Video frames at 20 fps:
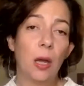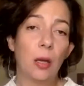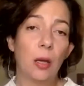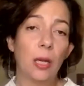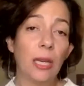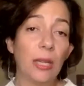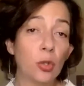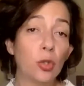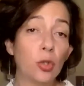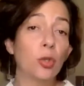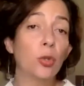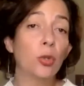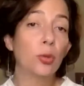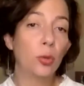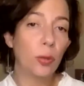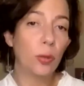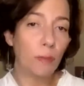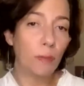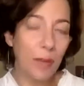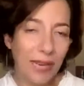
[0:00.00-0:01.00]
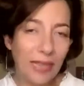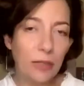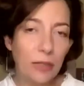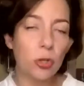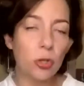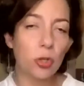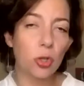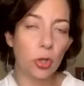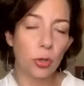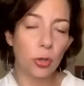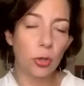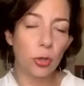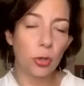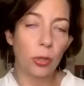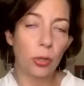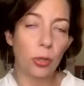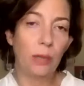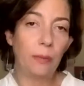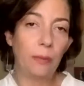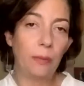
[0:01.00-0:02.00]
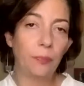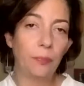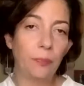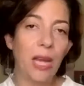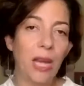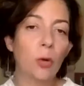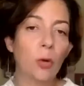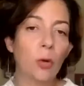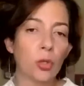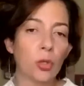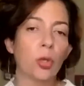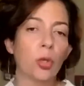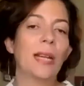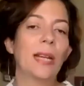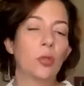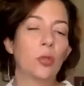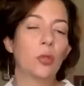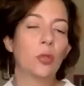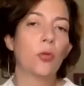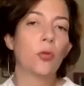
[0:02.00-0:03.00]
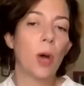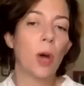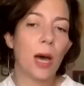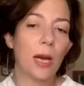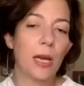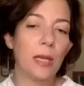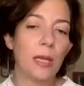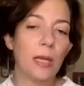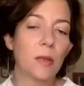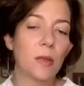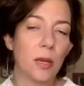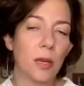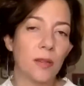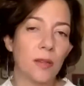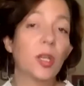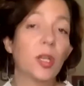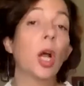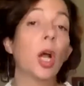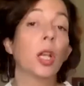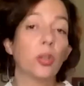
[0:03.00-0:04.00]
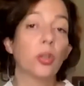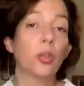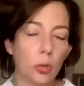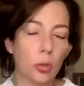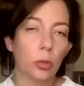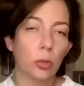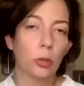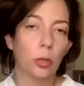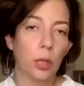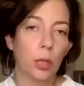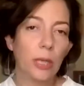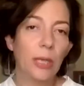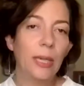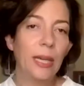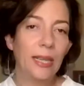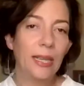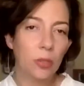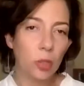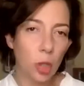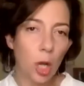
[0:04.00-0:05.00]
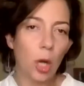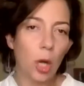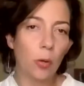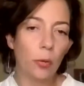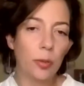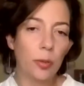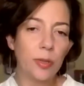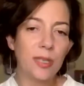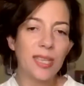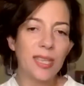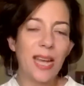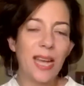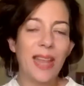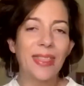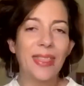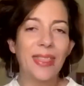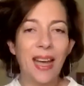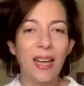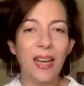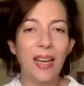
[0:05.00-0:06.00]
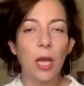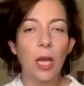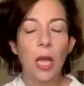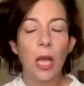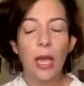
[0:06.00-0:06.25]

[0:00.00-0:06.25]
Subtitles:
into the mainstream, that also led to the rise of cultural intolerance. And that